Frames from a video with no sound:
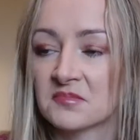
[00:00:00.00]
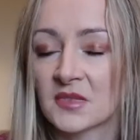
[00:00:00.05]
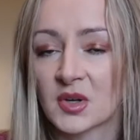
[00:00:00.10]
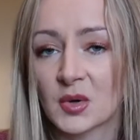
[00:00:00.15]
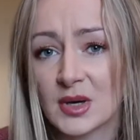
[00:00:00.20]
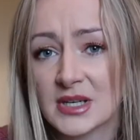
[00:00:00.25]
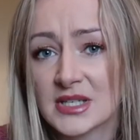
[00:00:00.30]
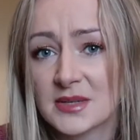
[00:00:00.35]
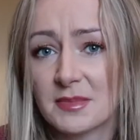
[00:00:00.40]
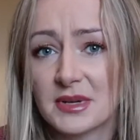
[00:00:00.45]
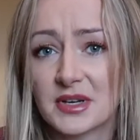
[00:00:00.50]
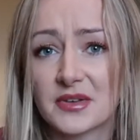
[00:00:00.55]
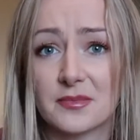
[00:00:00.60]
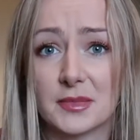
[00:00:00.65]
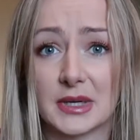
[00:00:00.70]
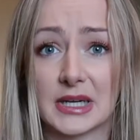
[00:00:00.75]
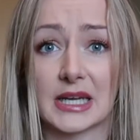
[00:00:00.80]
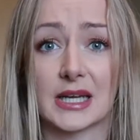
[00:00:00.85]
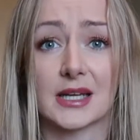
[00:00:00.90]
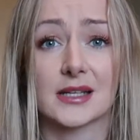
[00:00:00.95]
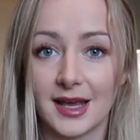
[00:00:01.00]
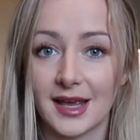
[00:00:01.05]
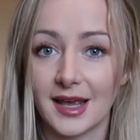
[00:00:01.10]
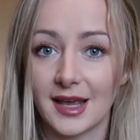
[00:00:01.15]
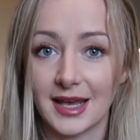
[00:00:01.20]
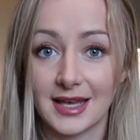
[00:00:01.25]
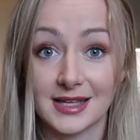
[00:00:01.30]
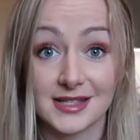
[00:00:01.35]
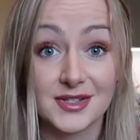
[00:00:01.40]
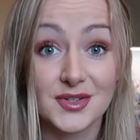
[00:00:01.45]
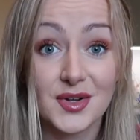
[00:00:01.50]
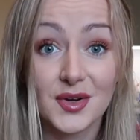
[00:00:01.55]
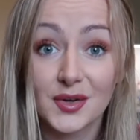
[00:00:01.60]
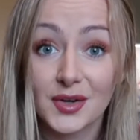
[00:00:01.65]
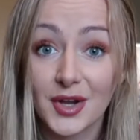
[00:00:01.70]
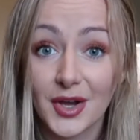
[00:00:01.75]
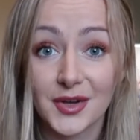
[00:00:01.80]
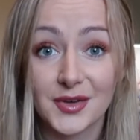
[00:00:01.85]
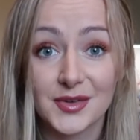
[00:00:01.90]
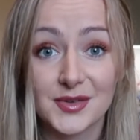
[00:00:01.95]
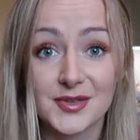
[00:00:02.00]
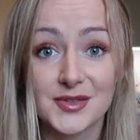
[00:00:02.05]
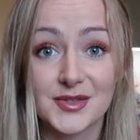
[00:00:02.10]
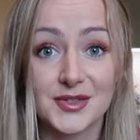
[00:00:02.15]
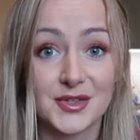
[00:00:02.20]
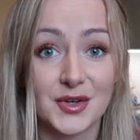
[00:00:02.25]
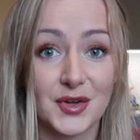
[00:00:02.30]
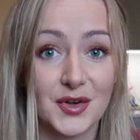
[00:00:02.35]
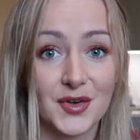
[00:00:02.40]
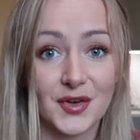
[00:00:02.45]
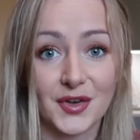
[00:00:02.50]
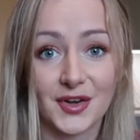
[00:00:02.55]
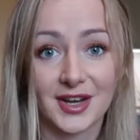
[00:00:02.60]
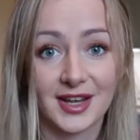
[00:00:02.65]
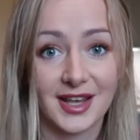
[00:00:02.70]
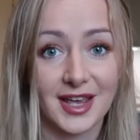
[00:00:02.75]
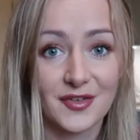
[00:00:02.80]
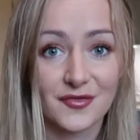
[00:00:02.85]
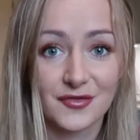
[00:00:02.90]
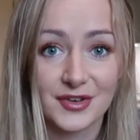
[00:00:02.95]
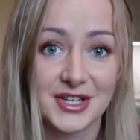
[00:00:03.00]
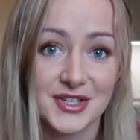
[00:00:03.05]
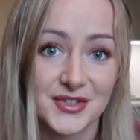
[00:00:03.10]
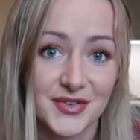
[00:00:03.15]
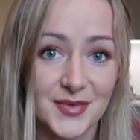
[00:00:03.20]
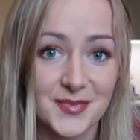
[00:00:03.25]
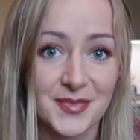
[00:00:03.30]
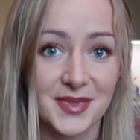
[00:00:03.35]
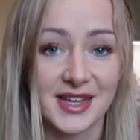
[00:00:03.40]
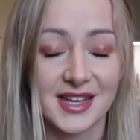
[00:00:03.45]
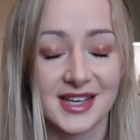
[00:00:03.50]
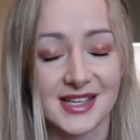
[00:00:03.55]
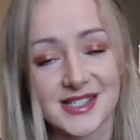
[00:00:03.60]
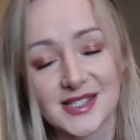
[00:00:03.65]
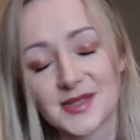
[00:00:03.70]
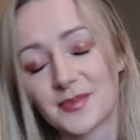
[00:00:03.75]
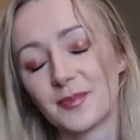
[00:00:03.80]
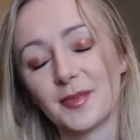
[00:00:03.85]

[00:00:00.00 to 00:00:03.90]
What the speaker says: quite a bit of money. It's not loads, you're not going to get rich from this,